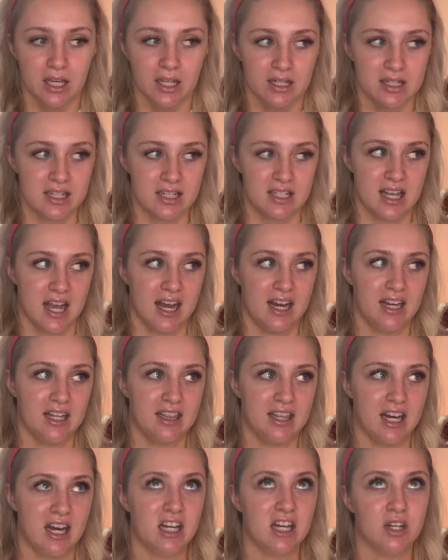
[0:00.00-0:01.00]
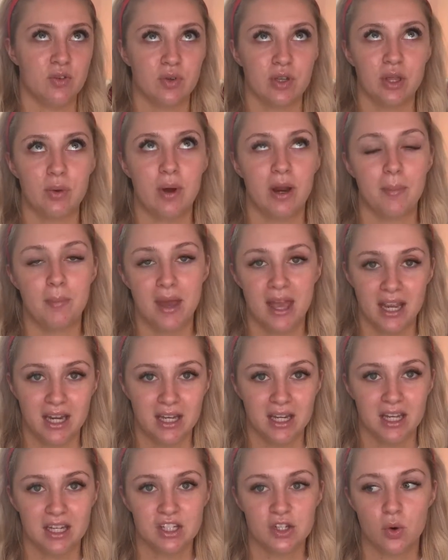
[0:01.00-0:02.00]
decided that I didn't really want to
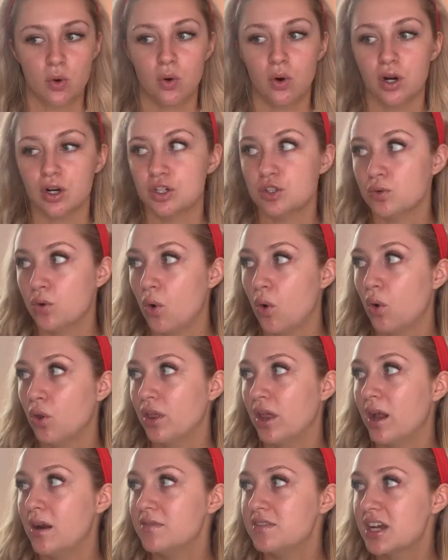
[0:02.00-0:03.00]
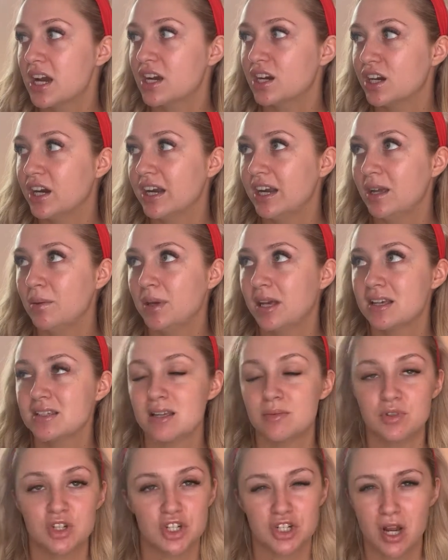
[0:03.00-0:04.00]
paint it or do a whole lot of decorating because
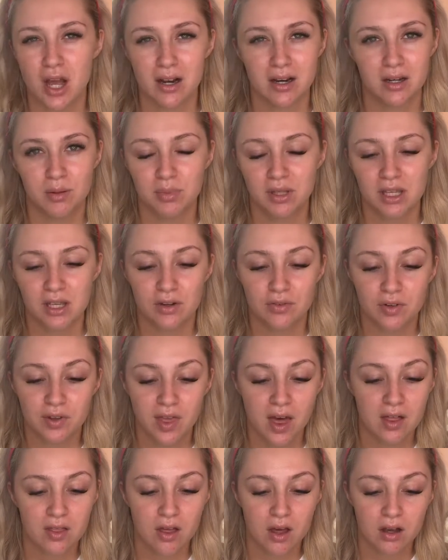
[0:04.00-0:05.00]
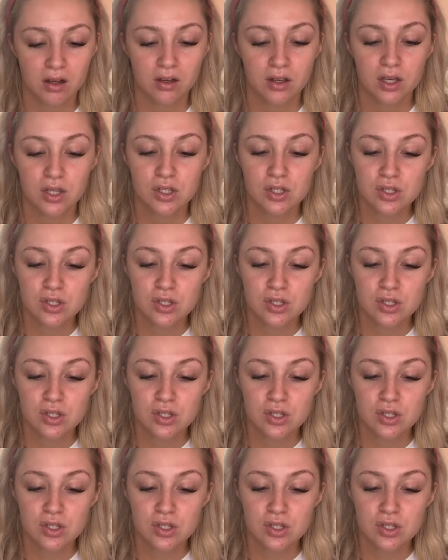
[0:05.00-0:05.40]
I'm just not going to be here for that long.